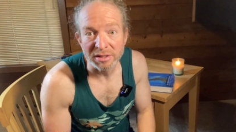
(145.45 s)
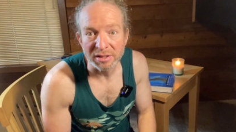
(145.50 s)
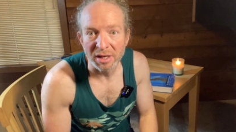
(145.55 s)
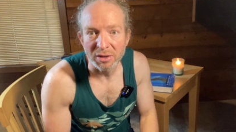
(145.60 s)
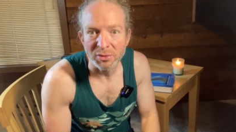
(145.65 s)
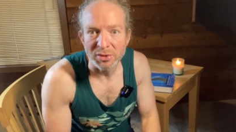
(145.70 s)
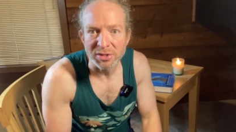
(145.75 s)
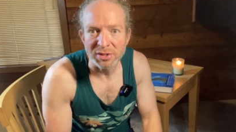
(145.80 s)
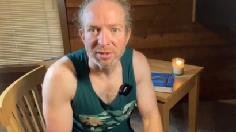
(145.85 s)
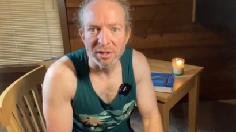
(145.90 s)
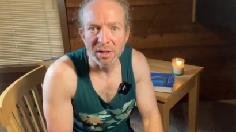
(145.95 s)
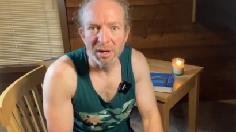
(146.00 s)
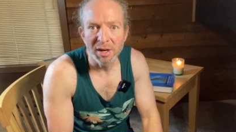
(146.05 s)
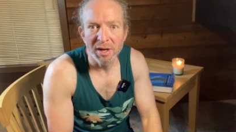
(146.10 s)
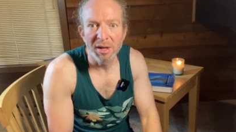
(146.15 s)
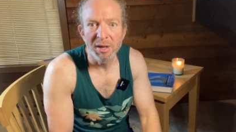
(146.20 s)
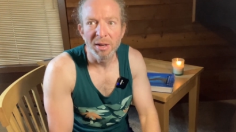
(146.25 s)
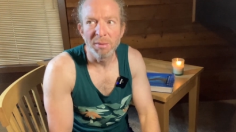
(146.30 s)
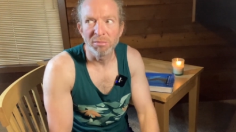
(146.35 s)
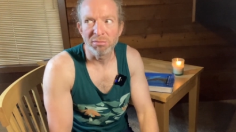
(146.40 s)
That was
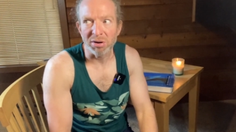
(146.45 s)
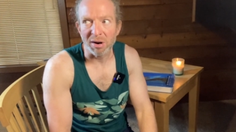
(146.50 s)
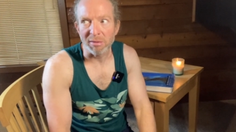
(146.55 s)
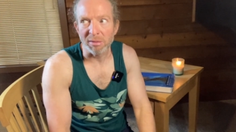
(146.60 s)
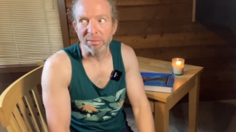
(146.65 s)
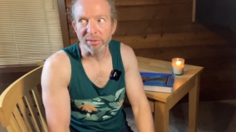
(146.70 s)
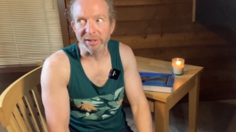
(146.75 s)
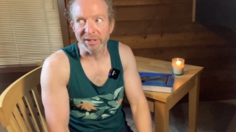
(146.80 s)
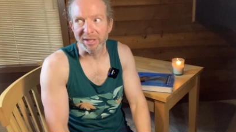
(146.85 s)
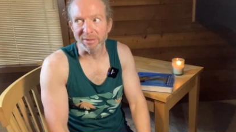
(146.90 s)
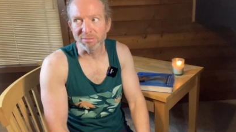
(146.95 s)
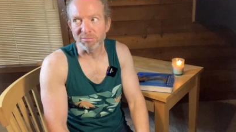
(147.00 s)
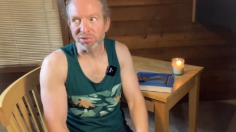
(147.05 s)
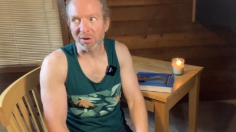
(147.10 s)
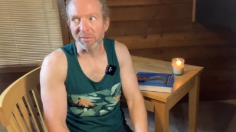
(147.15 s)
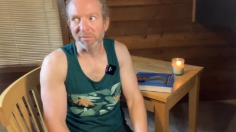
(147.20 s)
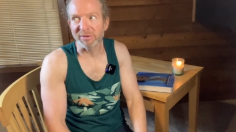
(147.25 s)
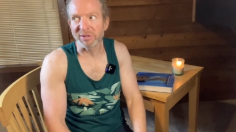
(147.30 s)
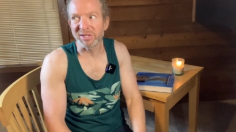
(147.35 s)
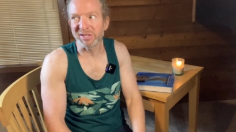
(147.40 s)
probably and
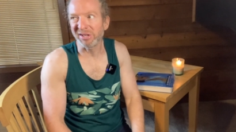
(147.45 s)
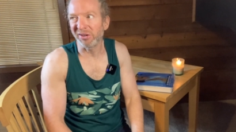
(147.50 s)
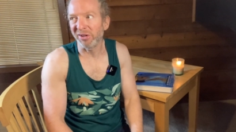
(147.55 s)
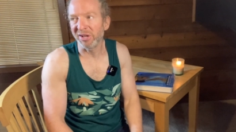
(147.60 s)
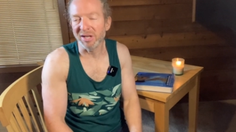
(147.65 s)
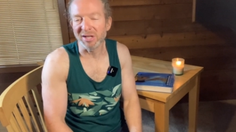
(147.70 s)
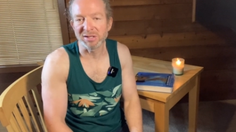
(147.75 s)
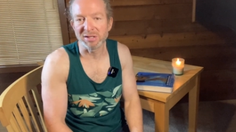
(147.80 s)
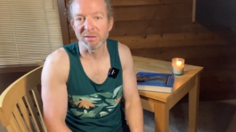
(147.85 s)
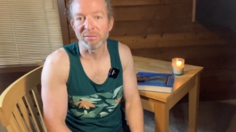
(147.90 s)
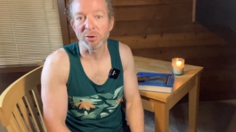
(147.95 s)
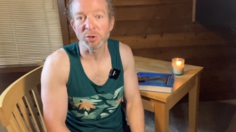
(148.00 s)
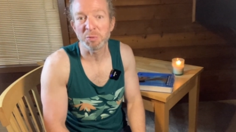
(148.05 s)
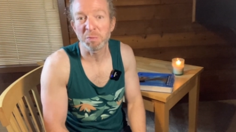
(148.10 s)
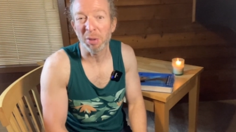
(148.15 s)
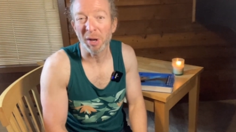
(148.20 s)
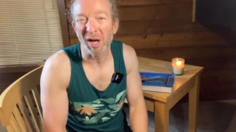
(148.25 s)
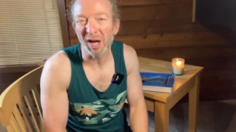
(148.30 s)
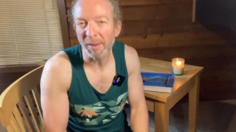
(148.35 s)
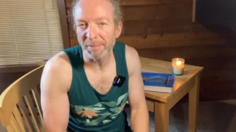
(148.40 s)
probably still is the
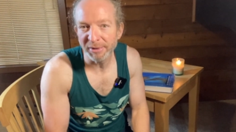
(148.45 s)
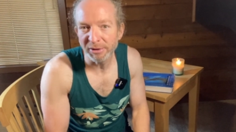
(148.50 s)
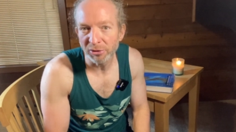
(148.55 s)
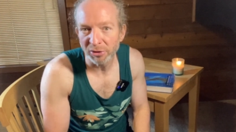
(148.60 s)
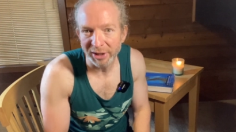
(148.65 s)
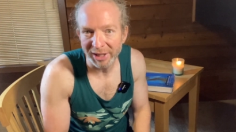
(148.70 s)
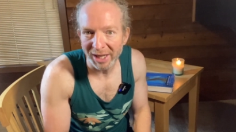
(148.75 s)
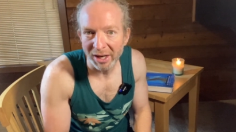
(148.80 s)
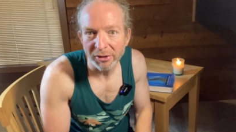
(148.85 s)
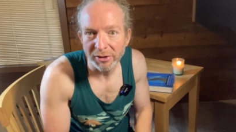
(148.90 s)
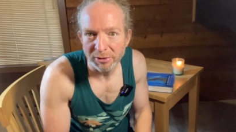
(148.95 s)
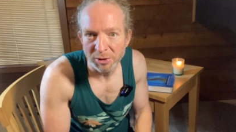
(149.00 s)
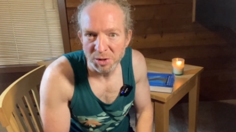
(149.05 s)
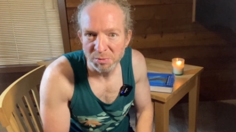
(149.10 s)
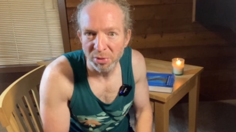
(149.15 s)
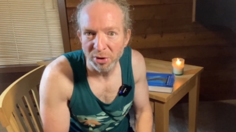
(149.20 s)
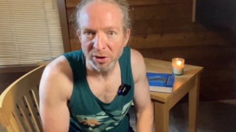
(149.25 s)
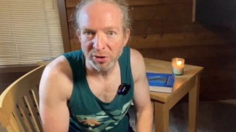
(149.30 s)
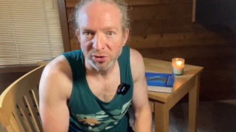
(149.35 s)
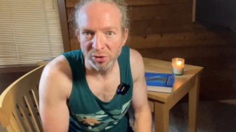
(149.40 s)
most popular calculus
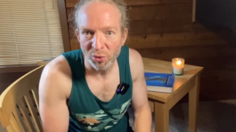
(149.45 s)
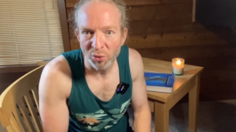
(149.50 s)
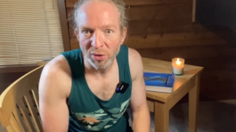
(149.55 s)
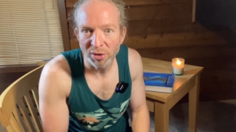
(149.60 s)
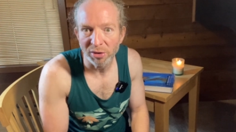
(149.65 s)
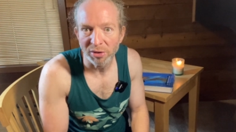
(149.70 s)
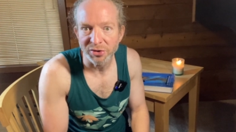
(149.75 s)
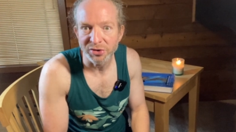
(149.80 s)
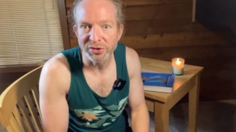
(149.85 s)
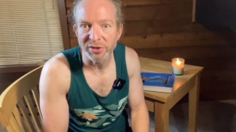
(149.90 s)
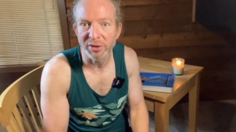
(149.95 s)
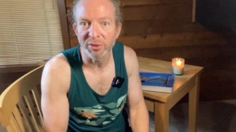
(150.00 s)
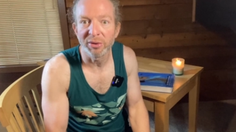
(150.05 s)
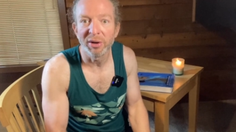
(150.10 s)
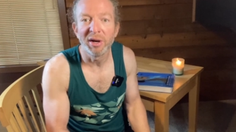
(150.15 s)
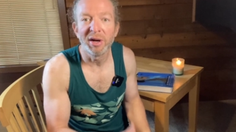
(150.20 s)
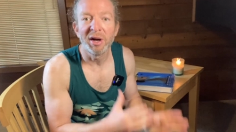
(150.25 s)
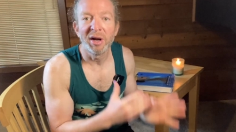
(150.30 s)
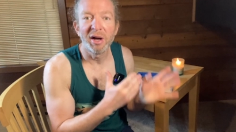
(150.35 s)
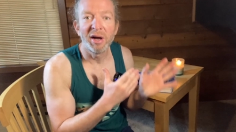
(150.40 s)
book in the world.
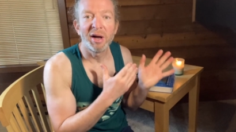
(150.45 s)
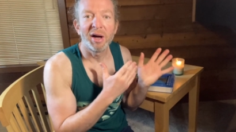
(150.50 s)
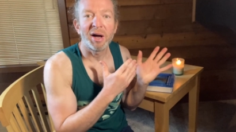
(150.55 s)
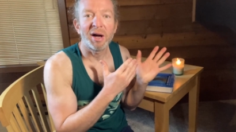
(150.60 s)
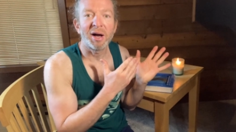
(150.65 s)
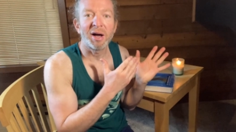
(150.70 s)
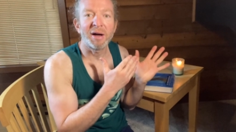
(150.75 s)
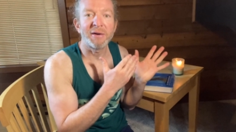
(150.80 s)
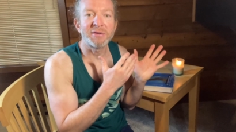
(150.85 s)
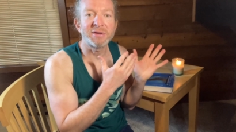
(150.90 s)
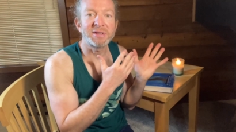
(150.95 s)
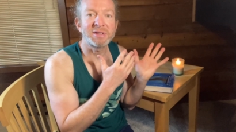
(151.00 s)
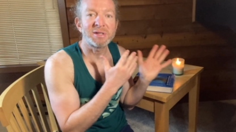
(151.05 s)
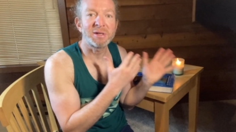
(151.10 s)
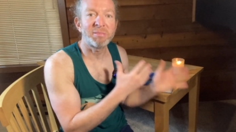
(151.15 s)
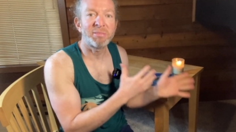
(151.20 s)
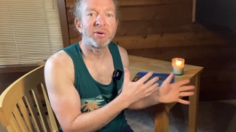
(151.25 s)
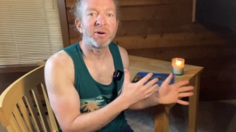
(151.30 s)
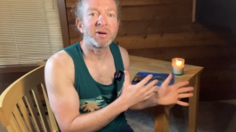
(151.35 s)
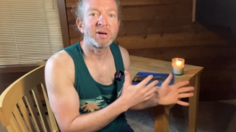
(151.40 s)
So uh, this is
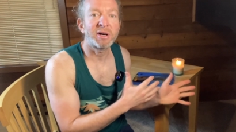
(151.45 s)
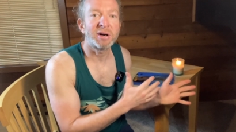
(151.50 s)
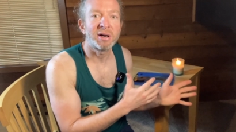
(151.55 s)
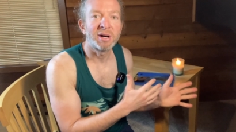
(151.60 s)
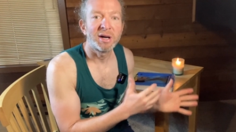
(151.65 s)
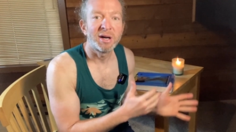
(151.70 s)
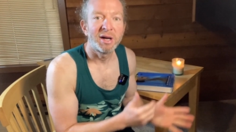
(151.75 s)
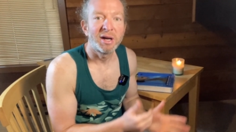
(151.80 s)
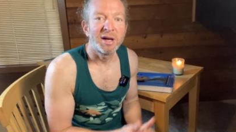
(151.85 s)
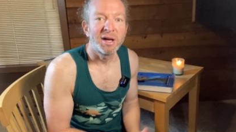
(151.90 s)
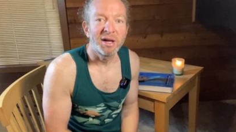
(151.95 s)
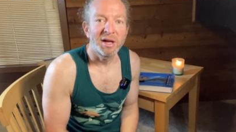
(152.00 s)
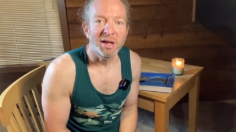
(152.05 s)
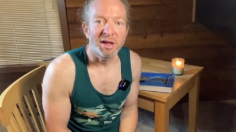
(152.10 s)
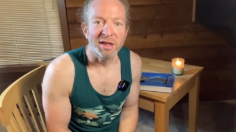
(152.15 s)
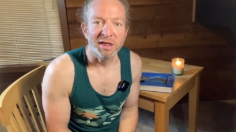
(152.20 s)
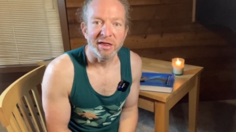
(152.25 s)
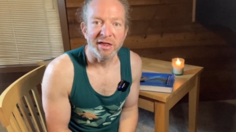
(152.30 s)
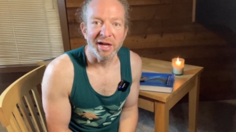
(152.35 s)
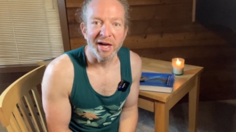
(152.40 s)
a book
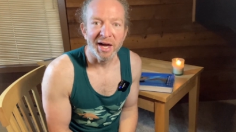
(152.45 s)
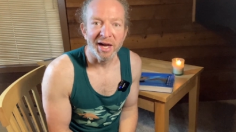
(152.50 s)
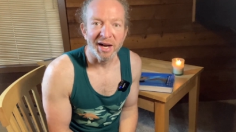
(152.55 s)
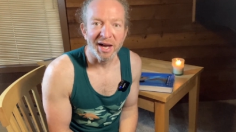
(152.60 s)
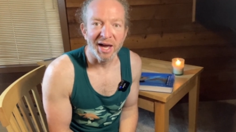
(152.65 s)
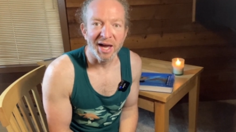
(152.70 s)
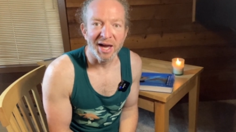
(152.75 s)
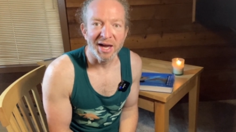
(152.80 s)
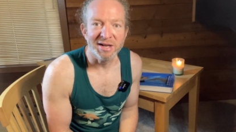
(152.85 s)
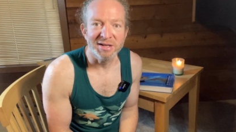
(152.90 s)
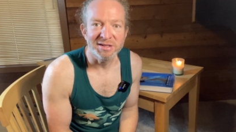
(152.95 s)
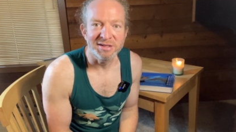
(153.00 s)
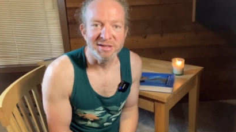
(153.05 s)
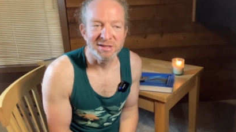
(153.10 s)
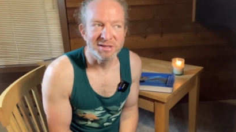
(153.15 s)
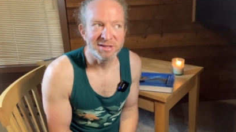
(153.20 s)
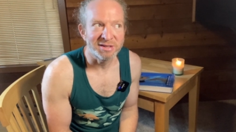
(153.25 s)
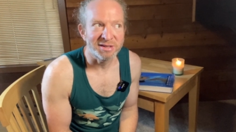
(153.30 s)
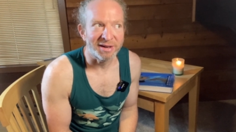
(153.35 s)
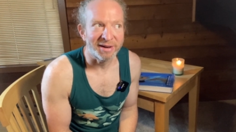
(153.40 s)
that
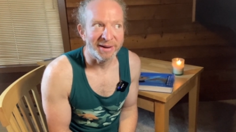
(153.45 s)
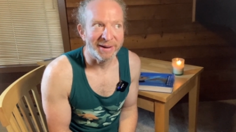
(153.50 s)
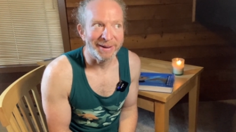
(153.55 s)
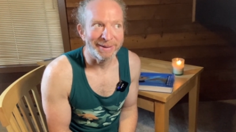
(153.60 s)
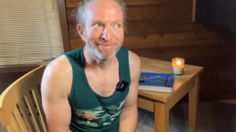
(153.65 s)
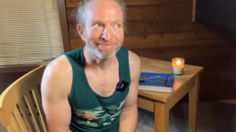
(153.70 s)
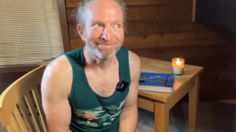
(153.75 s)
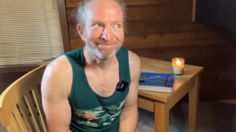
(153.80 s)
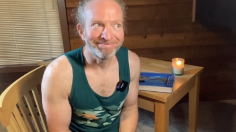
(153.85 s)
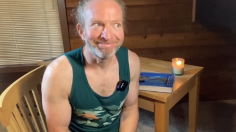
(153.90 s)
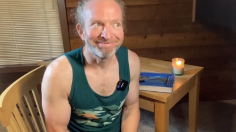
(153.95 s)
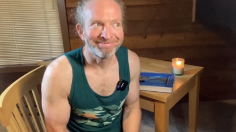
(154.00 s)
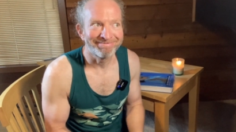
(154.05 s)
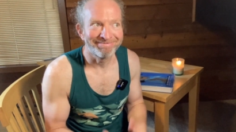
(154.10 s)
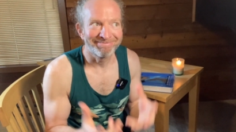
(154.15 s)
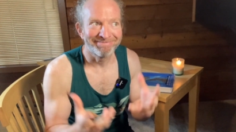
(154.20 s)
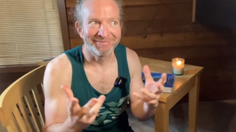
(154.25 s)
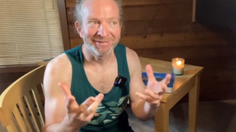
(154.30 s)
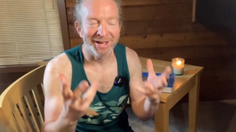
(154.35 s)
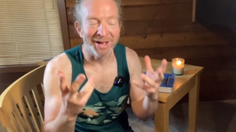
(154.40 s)
has, um,
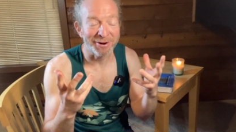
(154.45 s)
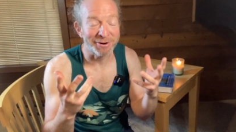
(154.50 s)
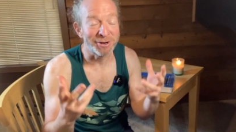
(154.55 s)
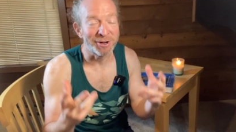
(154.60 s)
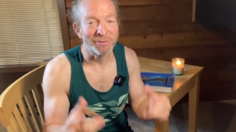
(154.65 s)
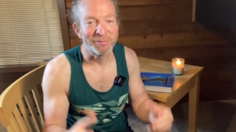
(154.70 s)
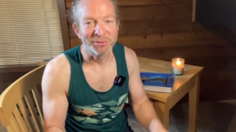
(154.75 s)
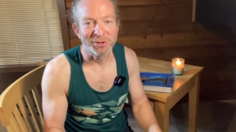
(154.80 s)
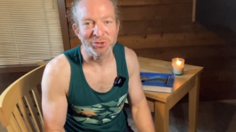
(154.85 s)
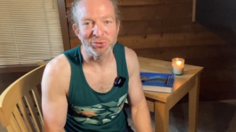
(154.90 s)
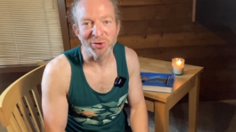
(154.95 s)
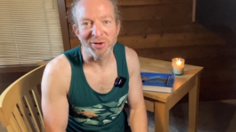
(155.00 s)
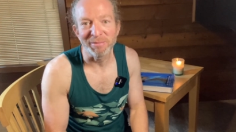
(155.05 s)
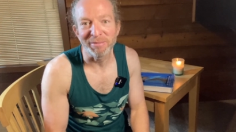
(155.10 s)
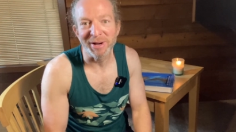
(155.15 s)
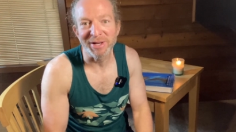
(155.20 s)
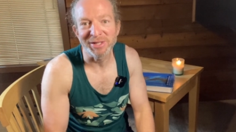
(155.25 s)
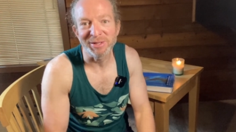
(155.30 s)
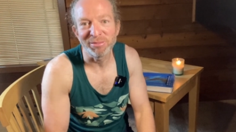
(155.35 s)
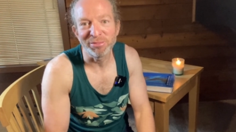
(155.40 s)
I don't know, it's written
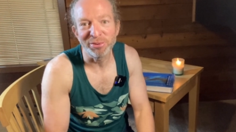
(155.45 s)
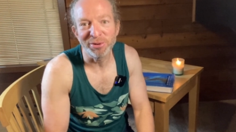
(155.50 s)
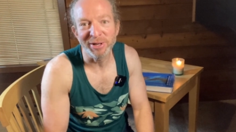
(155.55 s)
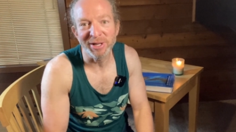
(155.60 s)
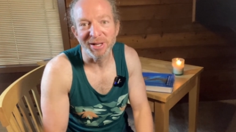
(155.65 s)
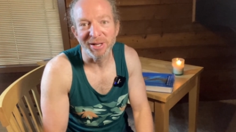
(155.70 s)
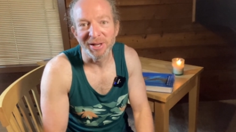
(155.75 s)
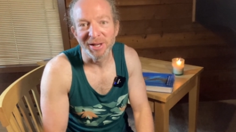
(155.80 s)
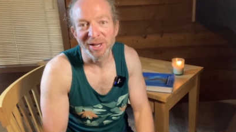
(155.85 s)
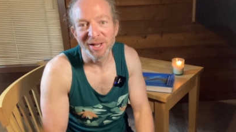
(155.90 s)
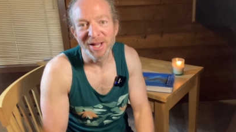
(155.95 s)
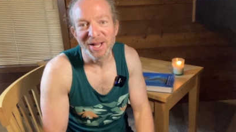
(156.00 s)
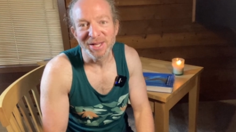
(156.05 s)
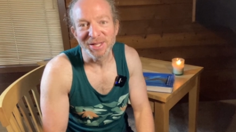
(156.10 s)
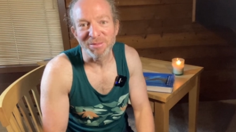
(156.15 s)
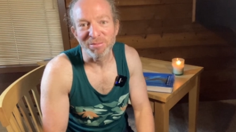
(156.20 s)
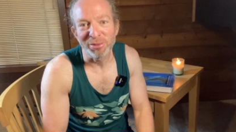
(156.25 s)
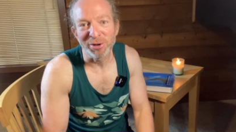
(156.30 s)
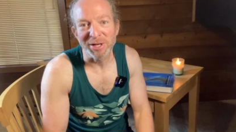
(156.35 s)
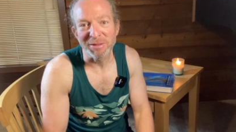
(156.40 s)
by some pretty,
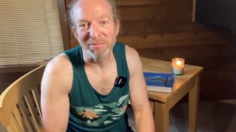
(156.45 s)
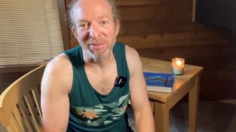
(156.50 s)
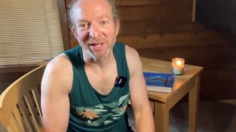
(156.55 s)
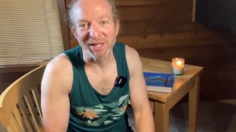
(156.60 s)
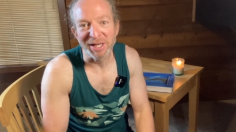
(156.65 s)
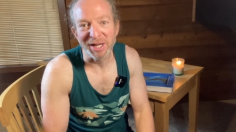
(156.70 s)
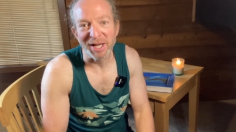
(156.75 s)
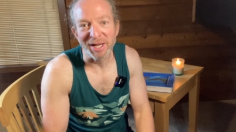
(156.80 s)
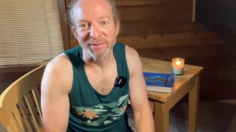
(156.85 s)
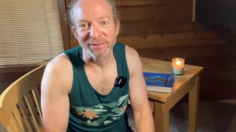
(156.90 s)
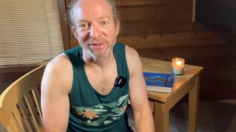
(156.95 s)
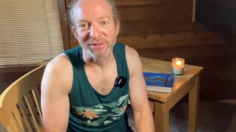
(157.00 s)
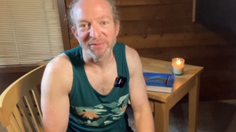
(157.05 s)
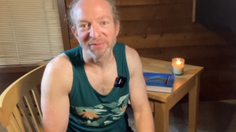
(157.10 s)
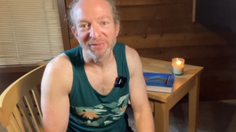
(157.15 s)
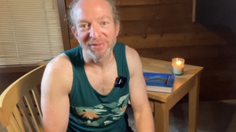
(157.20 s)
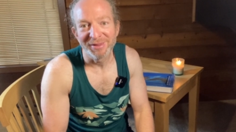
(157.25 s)
some pretty big names.